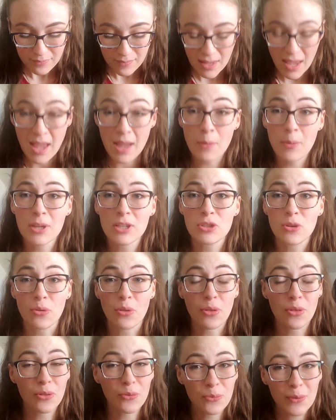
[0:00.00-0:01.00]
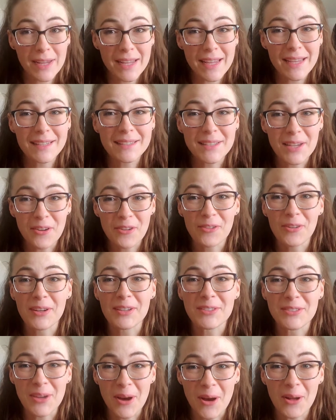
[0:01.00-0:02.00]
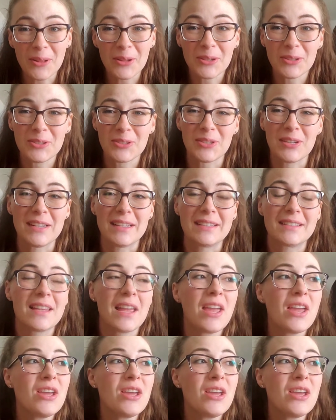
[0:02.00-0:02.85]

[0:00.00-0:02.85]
I went to 3 different Dollar Trees.